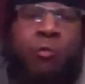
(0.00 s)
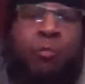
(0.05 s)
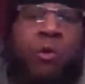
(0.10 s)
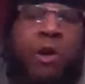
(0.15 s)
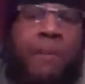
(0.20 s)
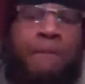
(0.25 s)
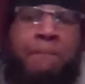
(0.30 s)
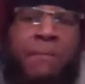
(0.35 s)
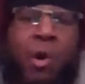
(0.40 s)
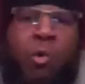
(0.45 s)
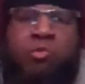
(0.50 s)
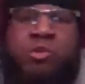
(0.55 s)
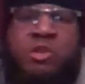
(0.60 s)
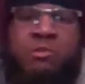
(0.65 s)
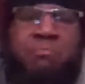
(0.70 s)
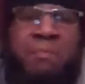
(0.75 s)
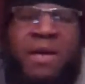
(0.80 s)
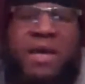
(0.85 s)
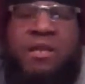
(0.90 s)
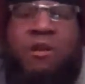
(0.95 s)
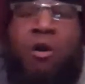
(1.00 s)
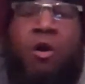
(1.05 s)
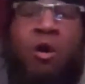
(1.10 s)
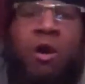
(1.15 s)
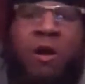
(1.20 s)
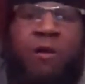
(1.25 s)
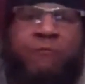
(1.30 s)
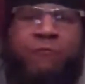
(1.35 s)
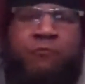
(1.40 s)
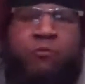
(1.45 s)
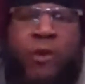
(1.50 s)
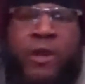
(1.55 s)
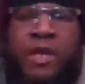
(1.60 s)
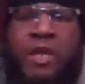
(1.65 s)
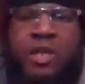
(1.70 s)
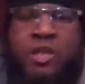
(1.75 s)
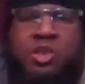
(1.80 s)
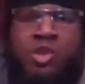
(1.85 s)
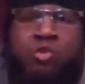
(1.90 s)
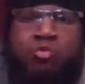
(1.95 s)
where most men are
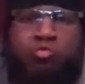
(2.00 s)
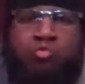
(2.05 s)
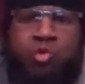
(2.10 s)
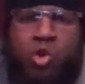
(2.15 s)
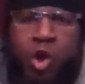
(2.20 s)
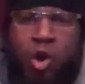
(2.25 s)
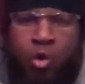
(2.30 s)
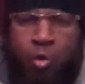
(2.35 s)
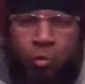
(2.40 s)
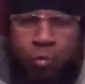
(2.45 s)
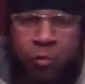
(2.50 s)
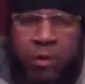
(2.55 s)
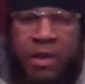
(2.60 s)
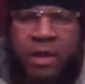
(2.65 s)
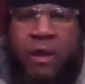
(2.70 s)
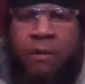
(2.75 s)
afraid to go.